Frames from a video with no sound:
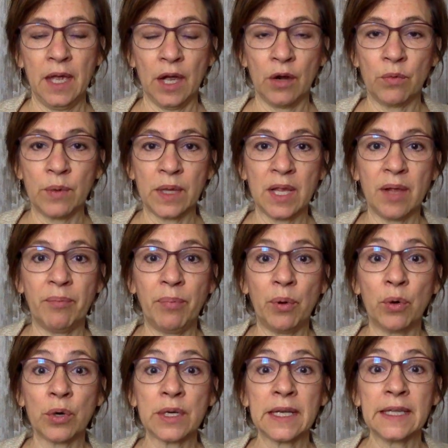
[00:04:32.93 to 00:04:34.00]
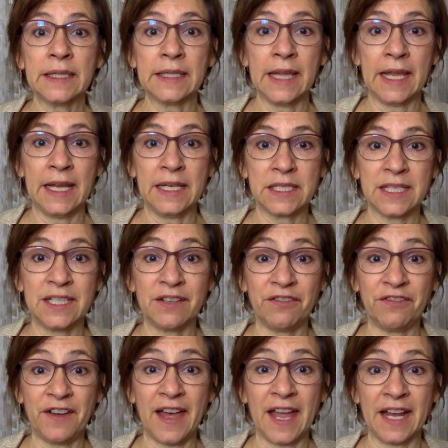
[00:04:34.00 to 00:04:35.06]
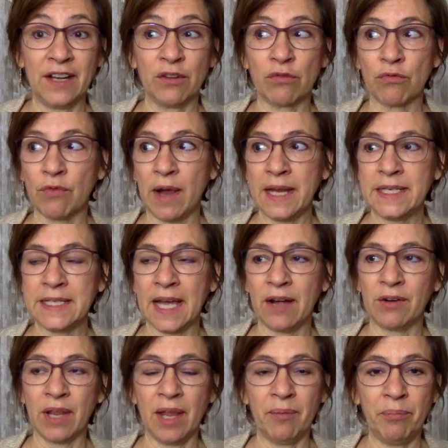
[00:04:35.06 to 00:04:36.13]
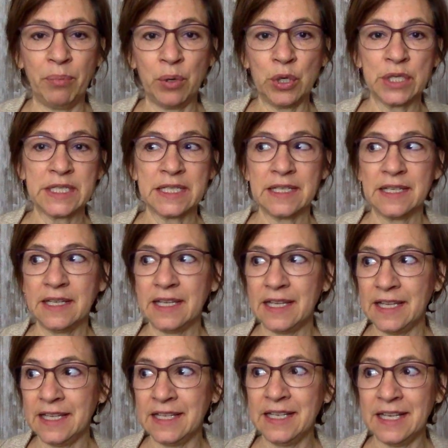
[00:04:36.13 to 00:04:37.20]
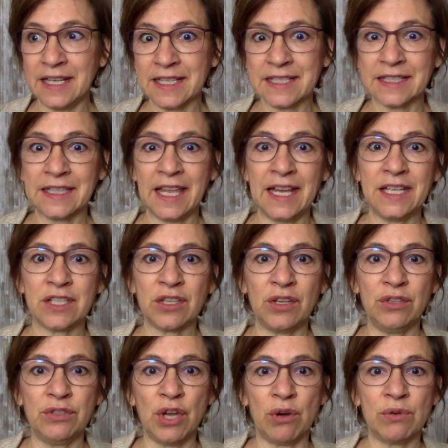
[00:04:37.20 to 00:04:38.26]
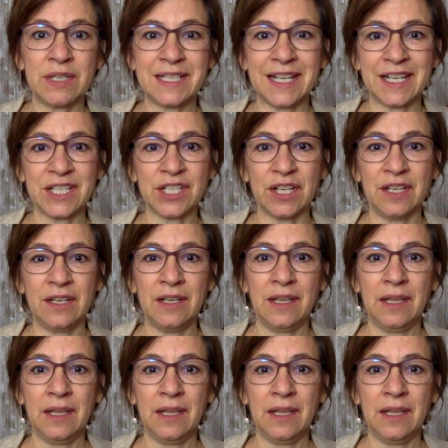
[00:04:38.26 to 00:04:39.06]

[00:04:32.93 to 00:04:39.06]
a really important lane to define, write down, and put in its lane so you don't touch it